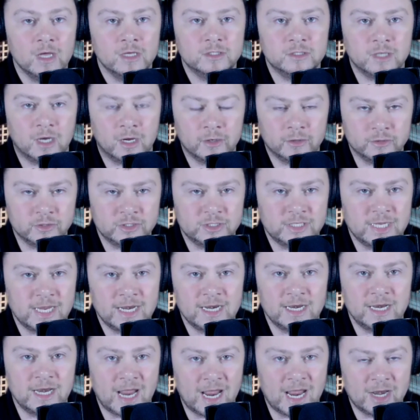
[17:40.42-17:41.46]
to
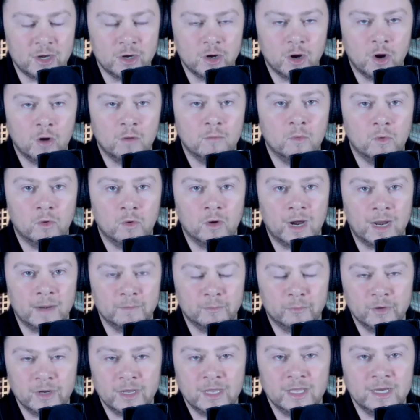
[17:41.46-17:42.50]
understand it and know more
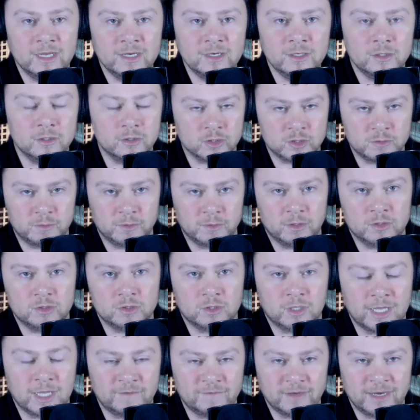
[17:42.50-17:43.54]
and bring it into your
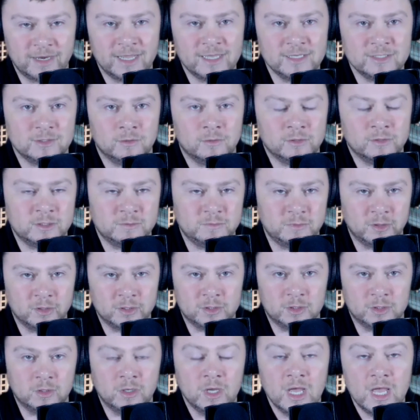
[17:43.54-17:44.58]
spiritual life and ask the Holy
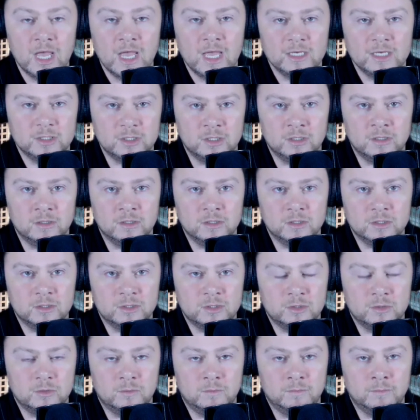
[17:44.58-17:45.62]
Spirit
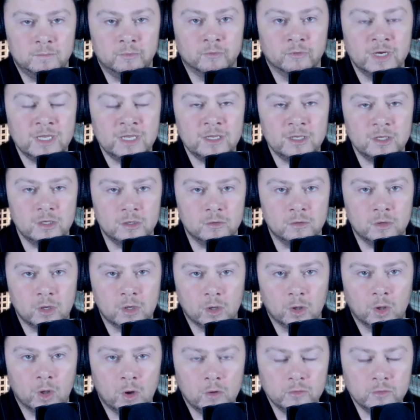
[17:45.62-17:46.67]
to bring you
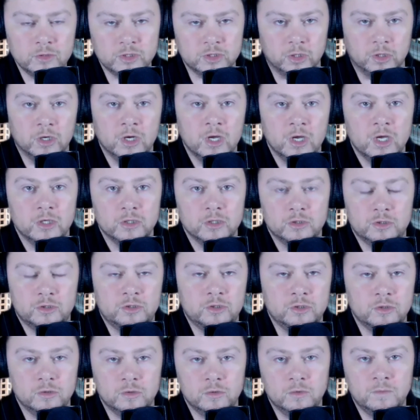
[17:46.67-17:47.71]
closer
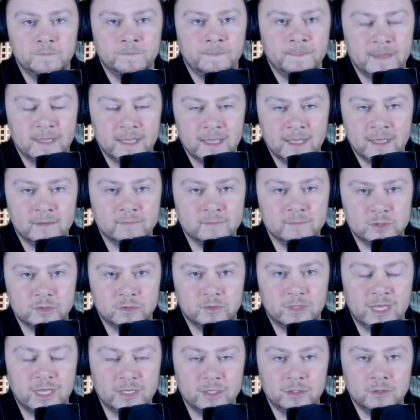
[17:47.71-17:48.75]
to Him so
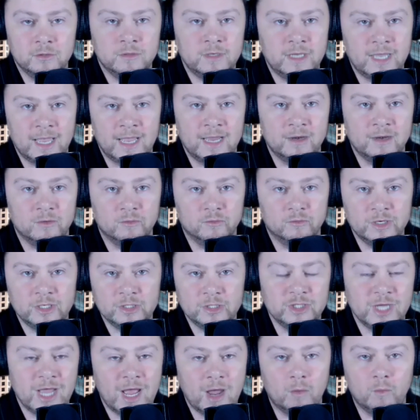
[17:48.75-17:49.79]
that you can
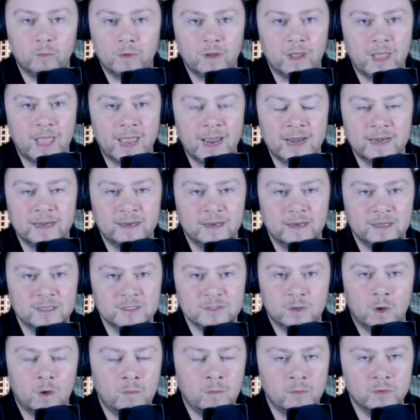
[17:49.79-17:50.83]
reach out, and it's
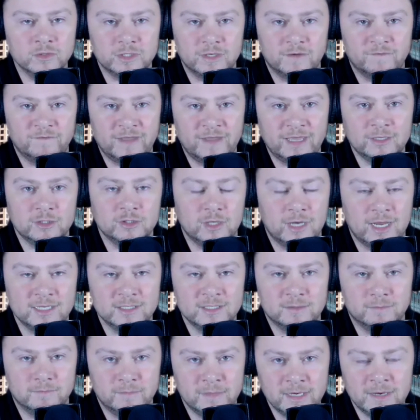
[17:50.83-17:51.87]
almost
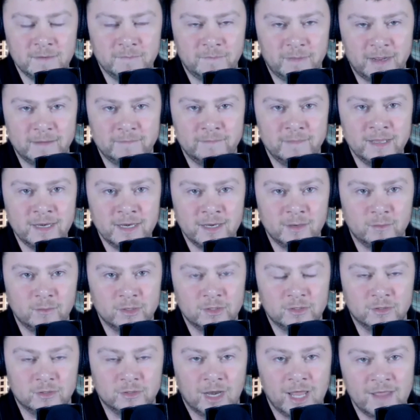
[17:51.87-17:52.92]
evangelize minute by minute
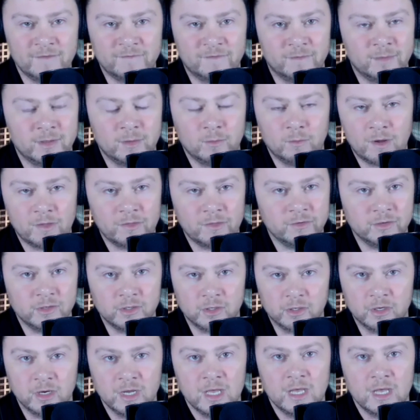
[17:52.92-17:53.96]
with your life. I mean, whether
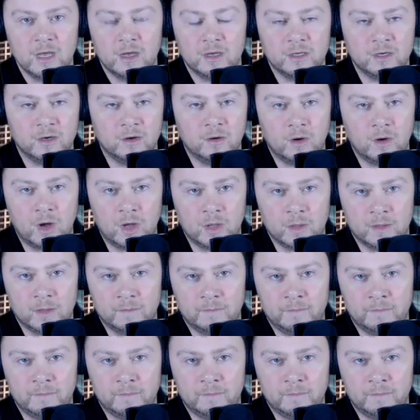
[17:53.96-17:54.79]
you're on